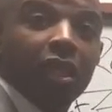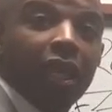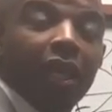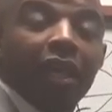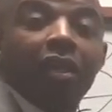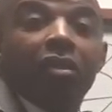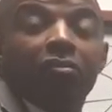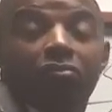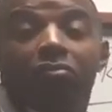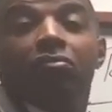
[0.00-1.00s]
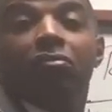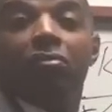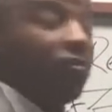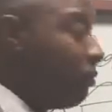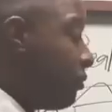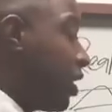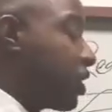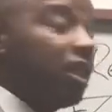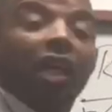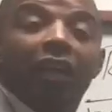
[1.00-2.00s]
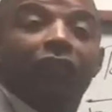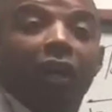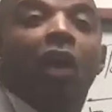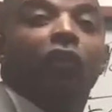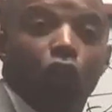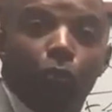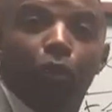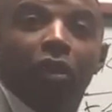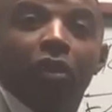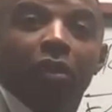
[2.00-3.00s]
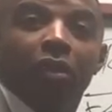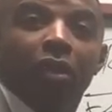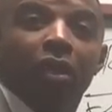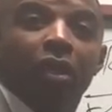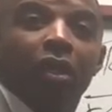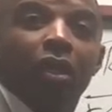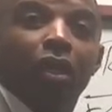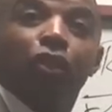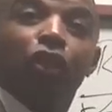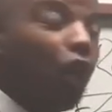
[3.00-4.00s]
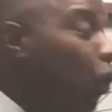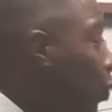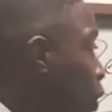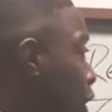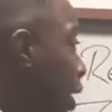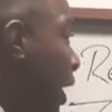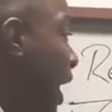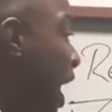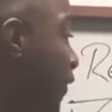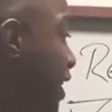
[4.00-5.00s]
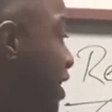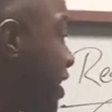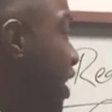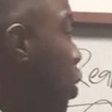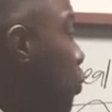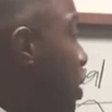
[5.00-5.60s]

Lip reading: and this is the life of a dope boy. So every skill